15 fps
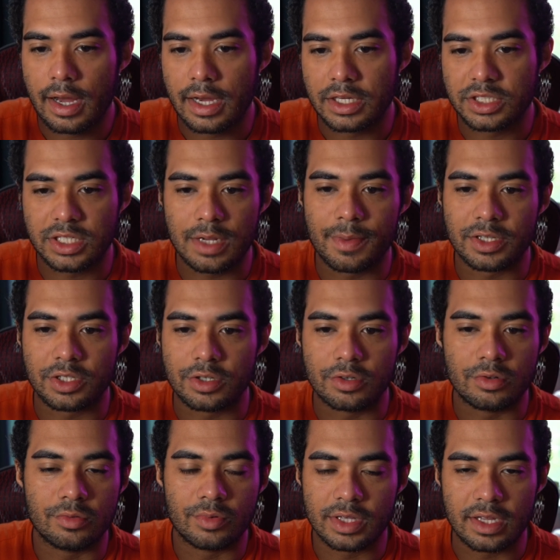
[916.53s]
Shiba
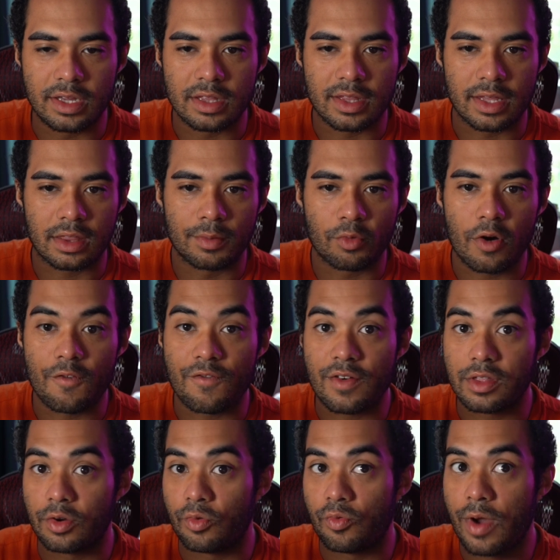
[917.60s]
2 with ETH, like
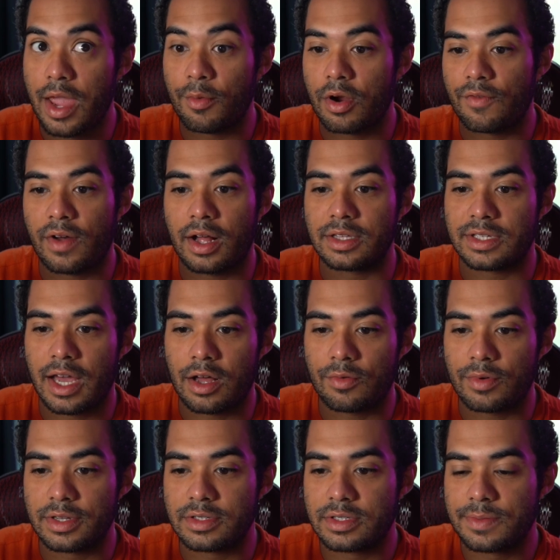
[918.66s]
the way more volatile
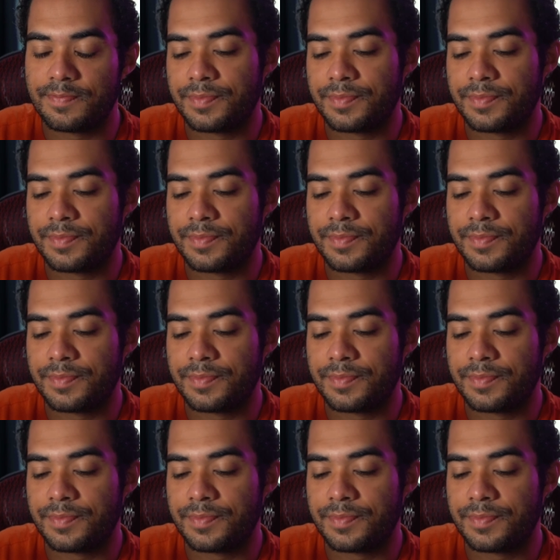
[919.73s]
ones.